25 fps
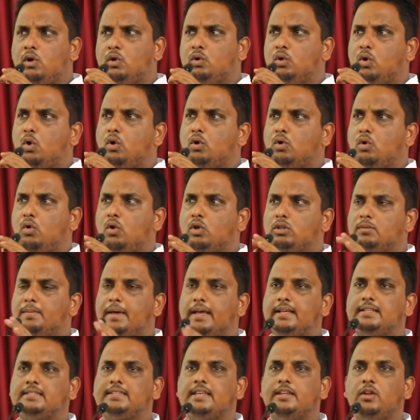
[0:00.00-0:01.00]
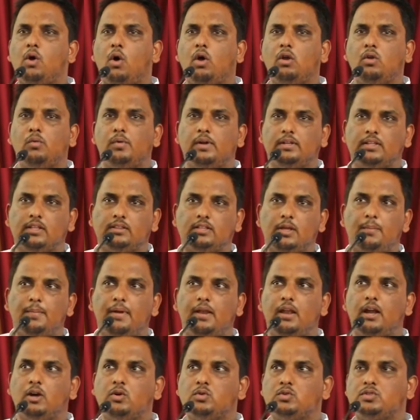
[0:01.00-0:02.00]
Crore cloth bags in all over the Tamil
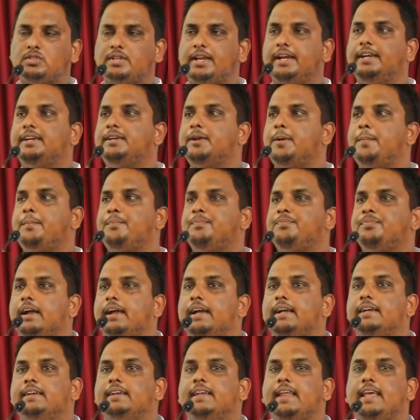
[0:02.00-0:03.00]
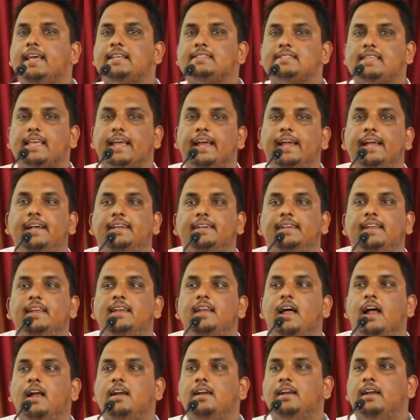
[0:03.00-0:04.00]
Nadu state. It takes eighteen
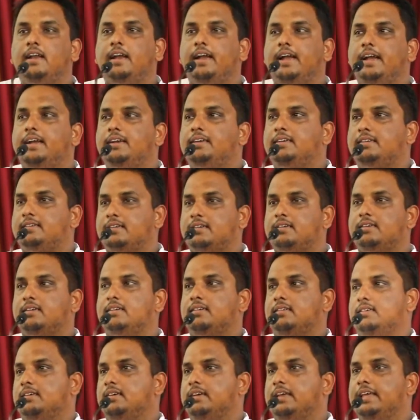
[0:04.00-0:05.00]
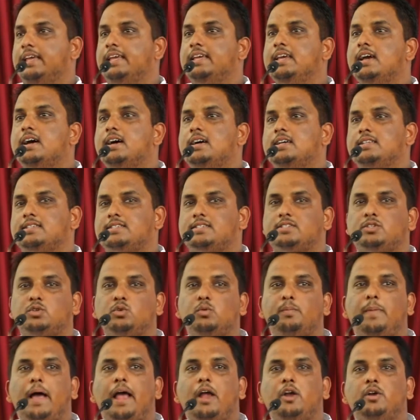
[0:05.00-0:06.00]
hundred years to
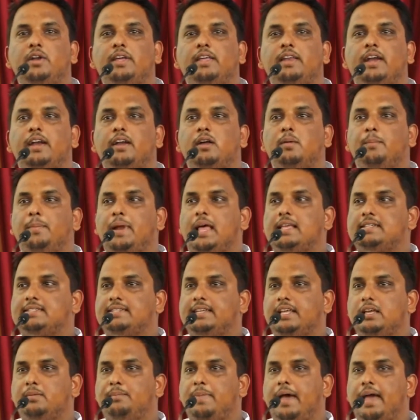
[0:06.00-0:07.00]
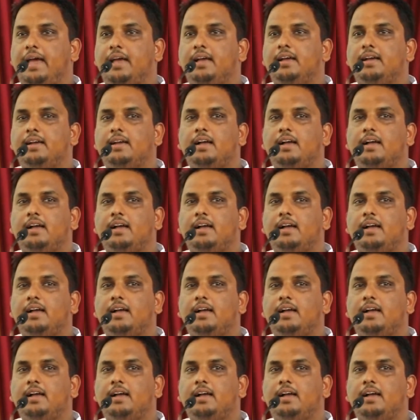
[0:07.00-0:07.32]
biodegrade a plastic bag.